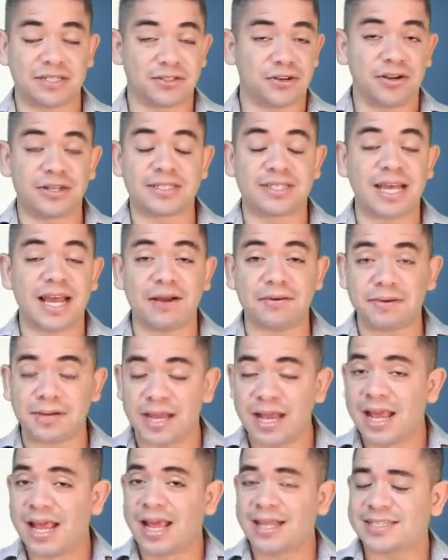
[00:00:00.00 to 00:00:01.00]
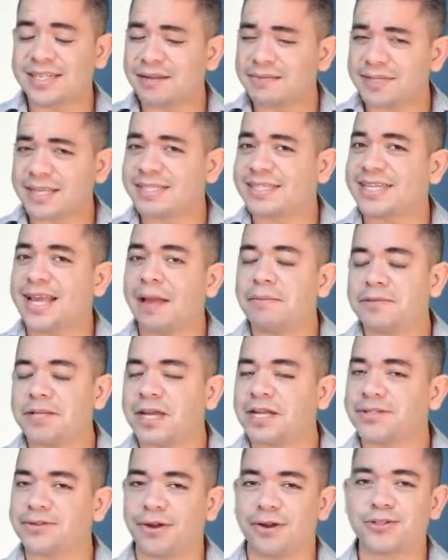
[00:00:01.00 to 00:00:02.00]
as it turns out, it seems that
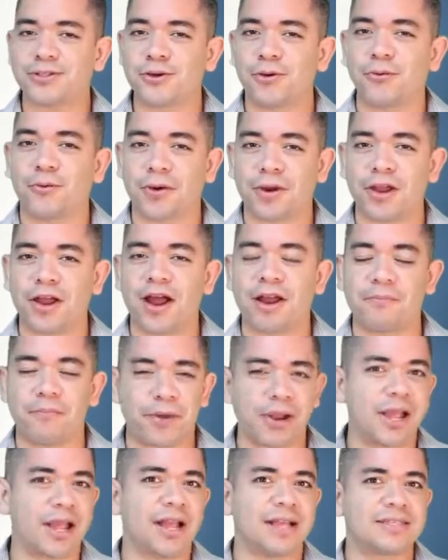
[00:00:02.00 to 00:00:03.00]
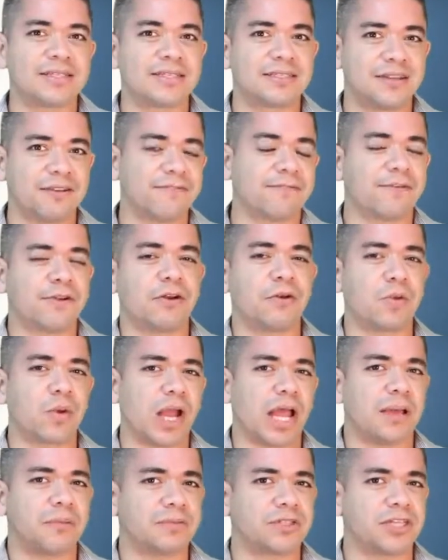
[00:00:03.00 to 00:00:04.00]
Samsung is also working on bringing us different
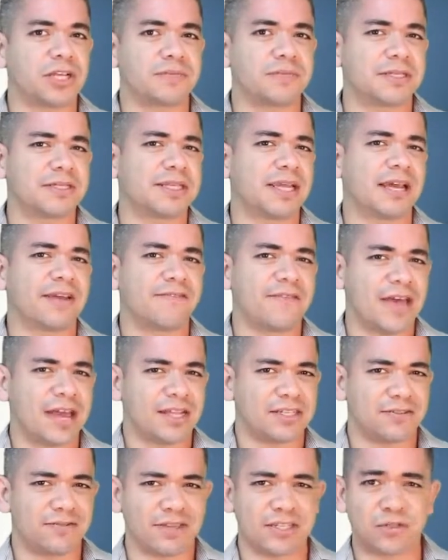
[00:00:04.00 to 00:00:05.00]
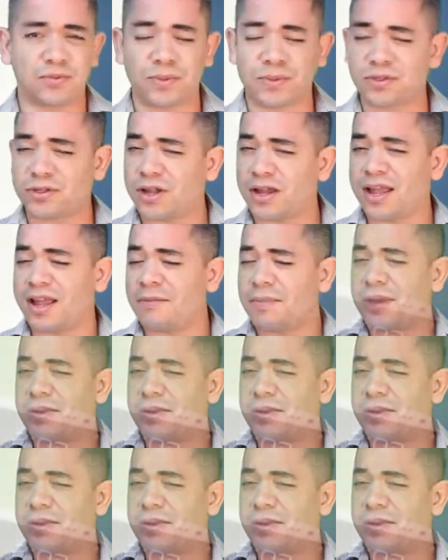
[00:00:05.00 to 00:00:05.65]
RAM chips to take advantage of this. We're talking